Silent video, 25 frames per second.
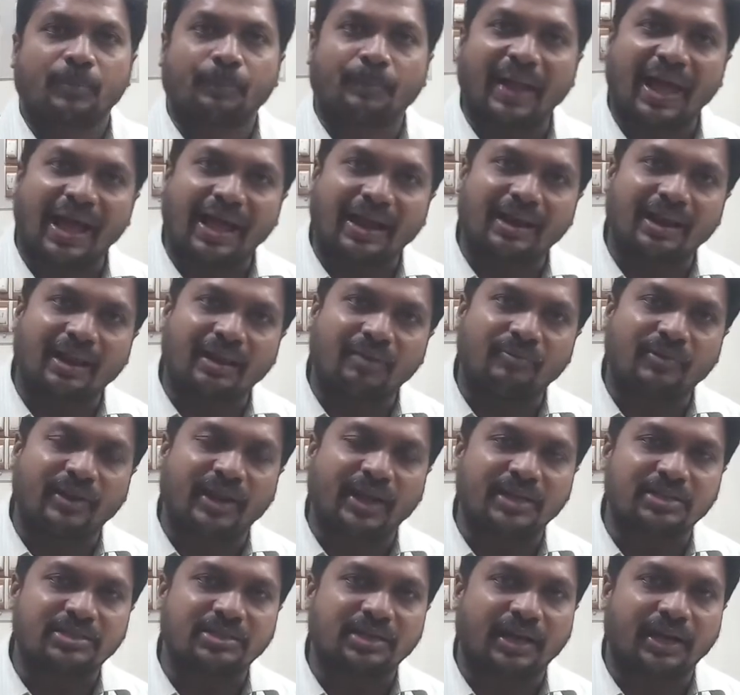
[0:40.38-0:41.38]
parallel
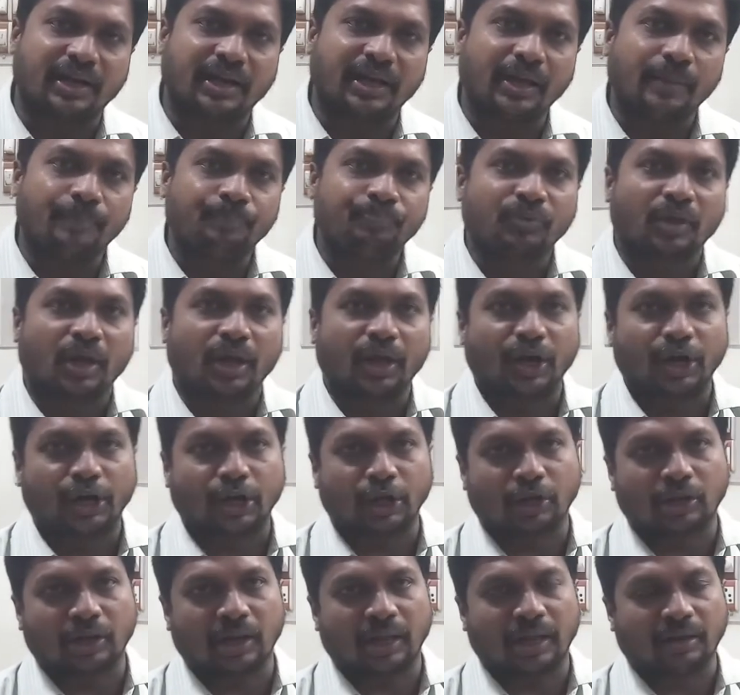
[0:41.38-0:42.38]
venation and
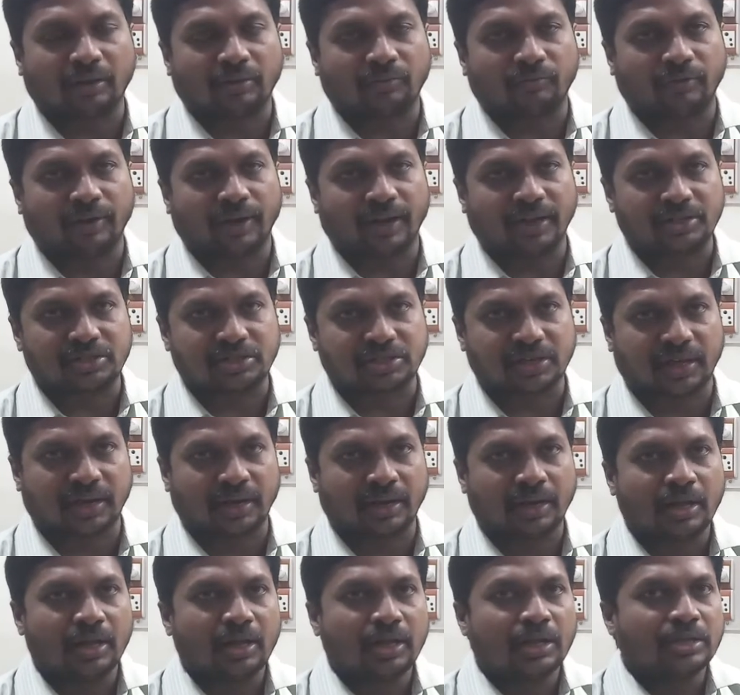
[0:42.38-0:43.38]
reticulate
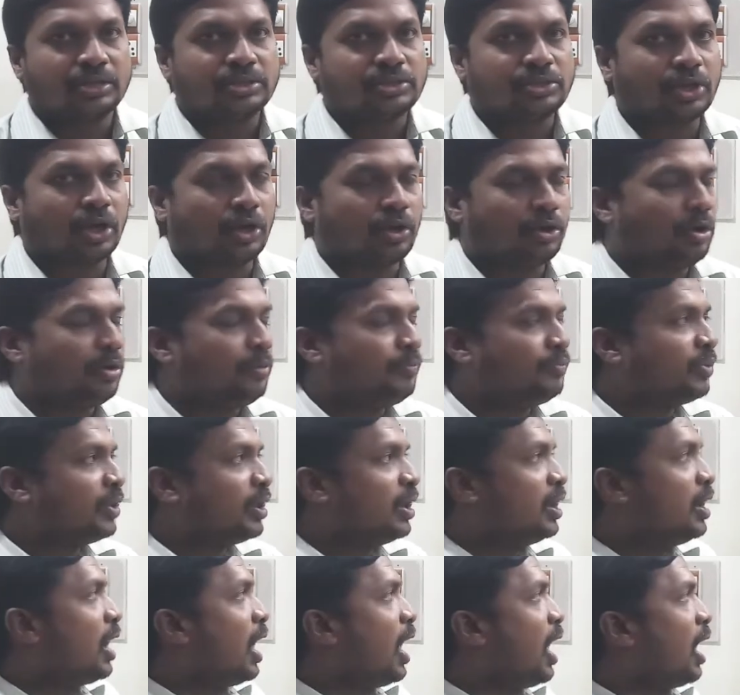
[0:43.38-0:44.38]
venation. So
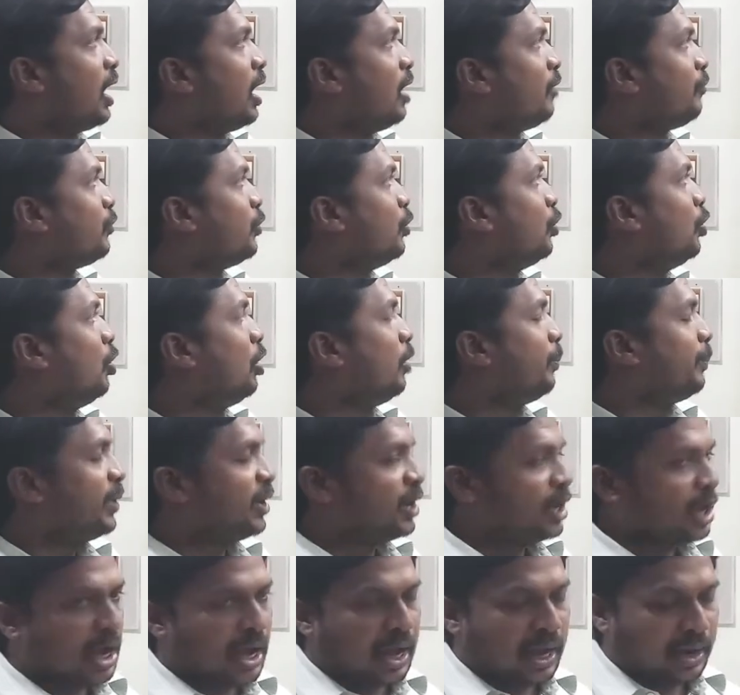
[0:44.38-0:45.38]
all of you
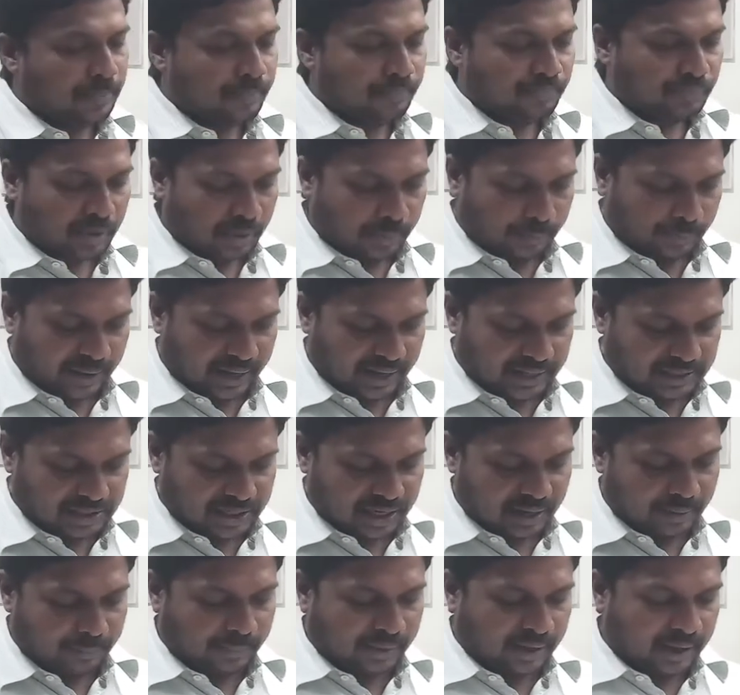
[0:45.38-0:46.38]
open your page
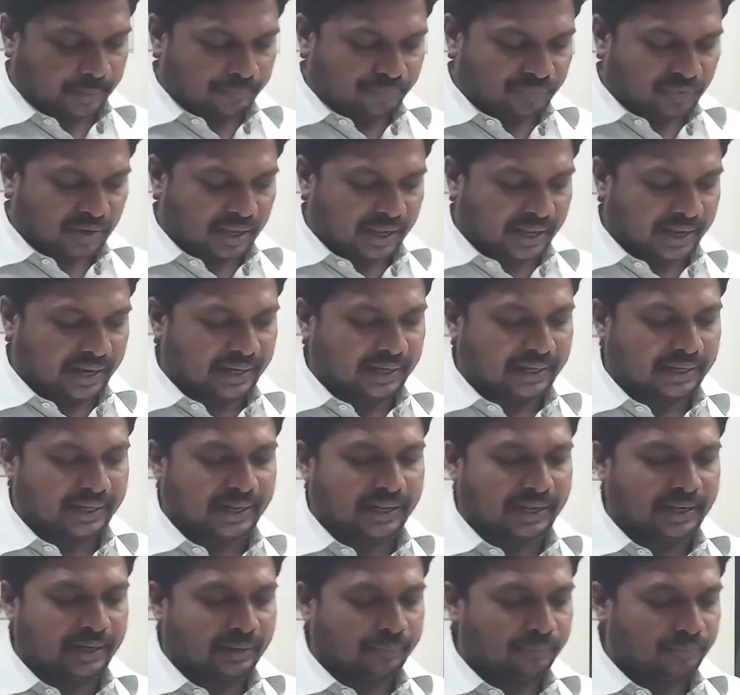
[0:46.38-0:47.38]
number
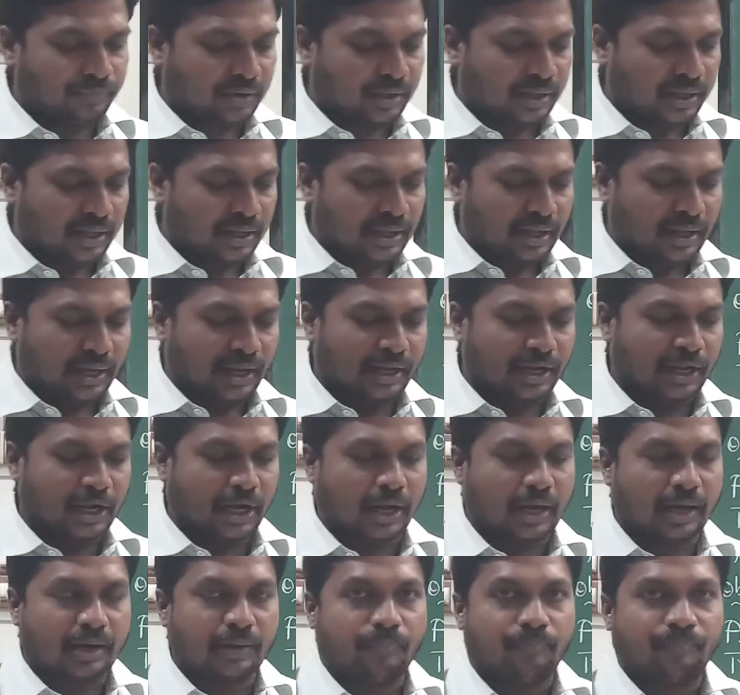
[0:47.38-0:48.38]
18 in
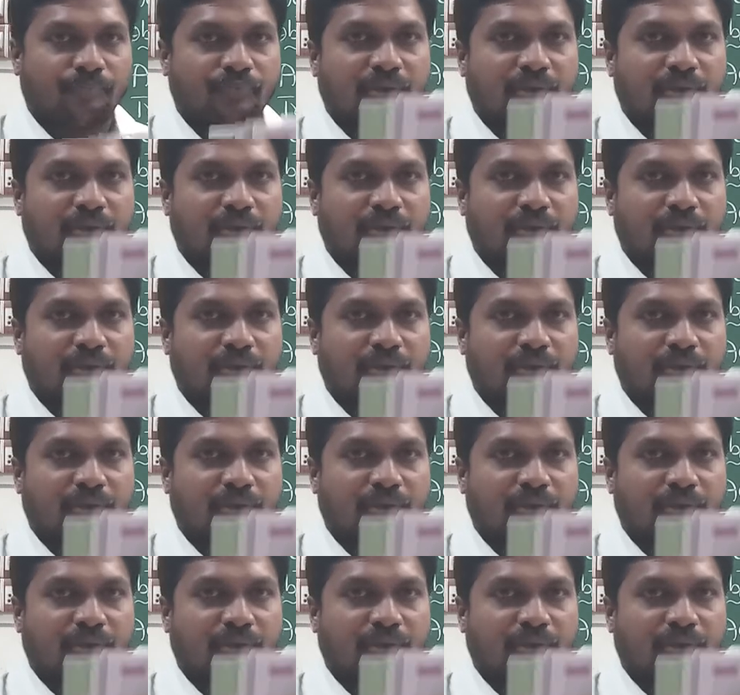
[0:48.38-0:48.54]
your